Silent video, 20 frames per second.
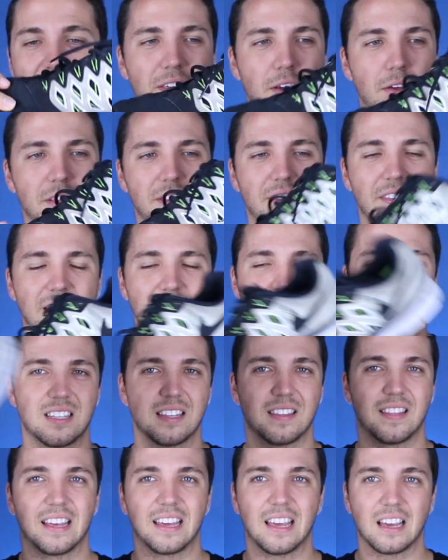The only thing is
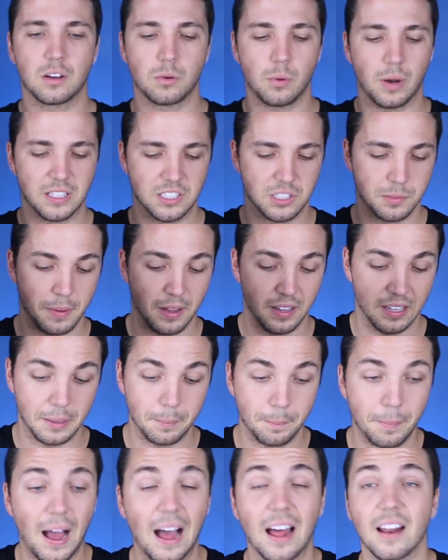that they get quite smelly.
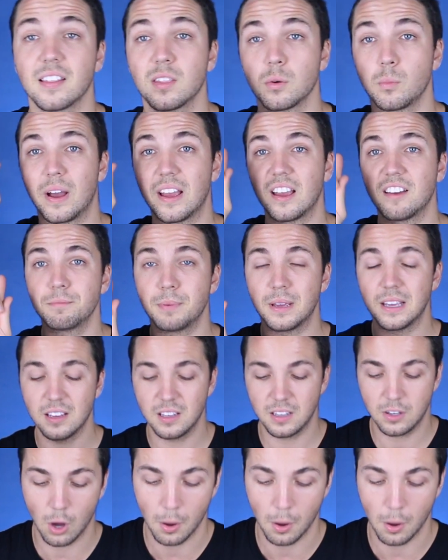But the way I've been